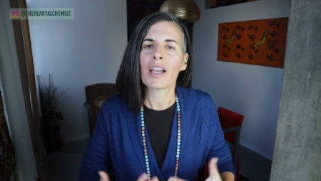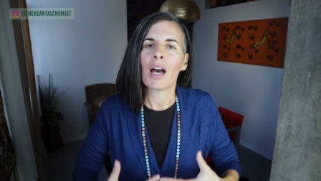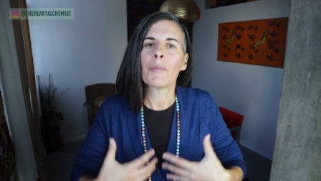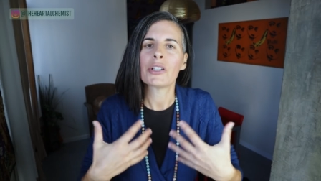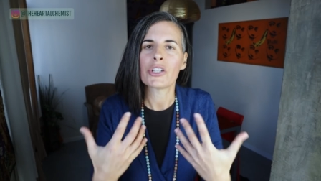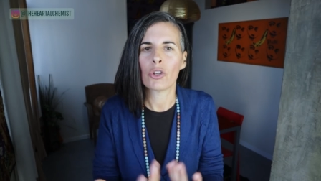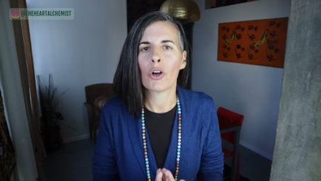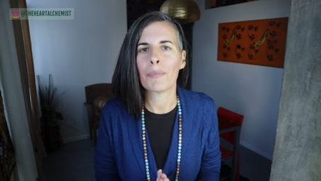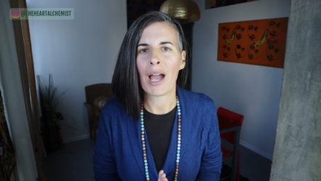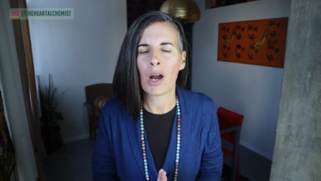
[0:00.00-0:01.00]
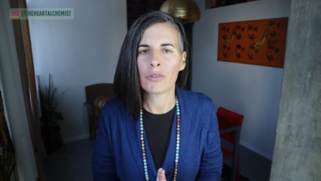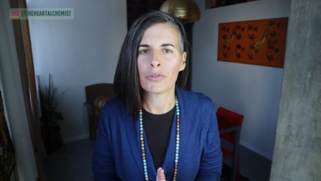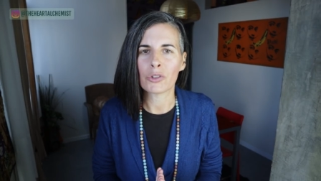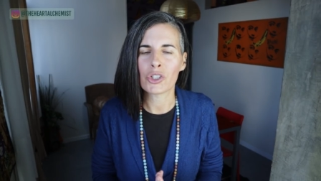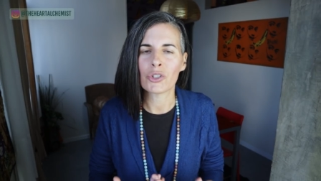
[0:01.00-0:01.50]
come into your
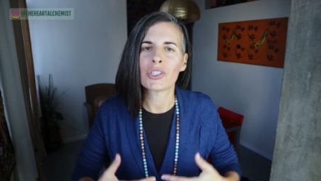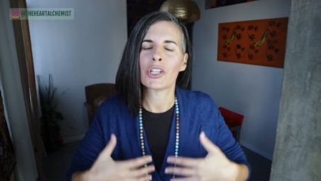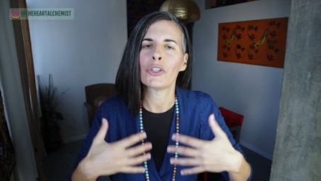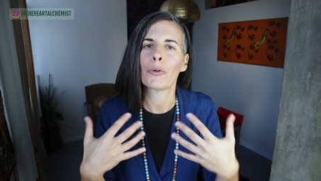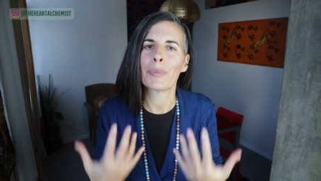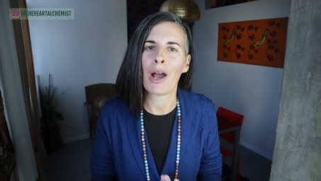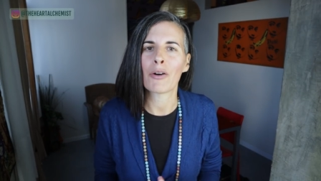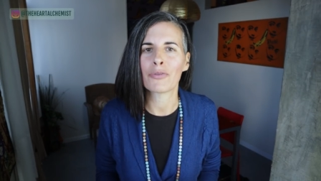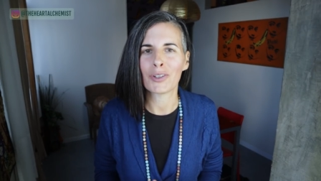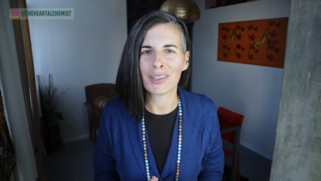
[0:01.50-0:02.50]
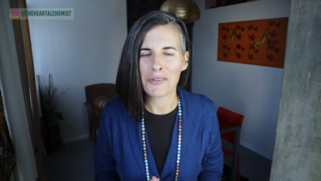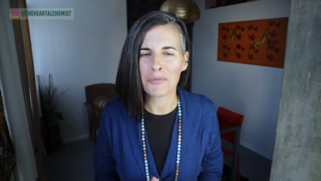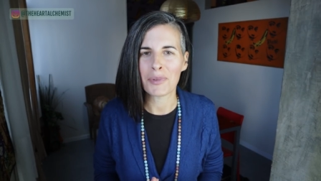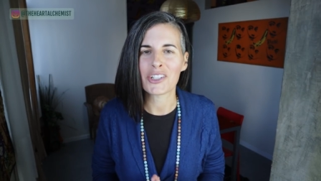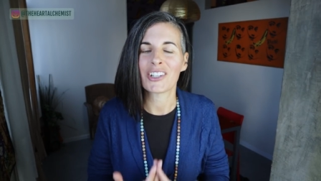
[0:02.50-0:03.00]
powerful shoes and your powerful
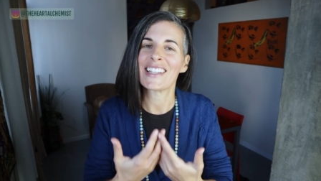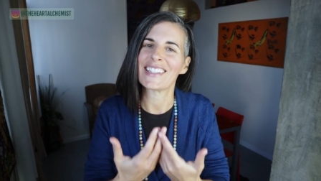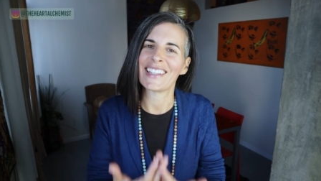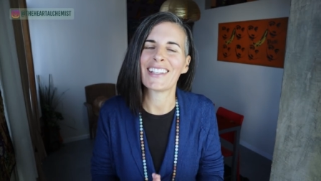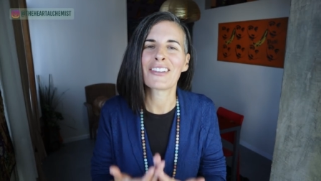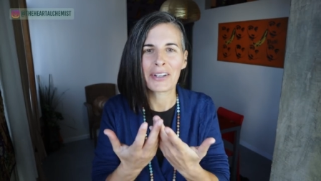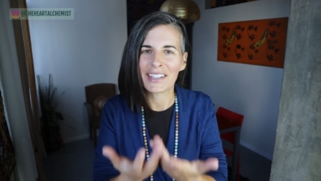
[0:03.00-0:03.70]
life mission as a healer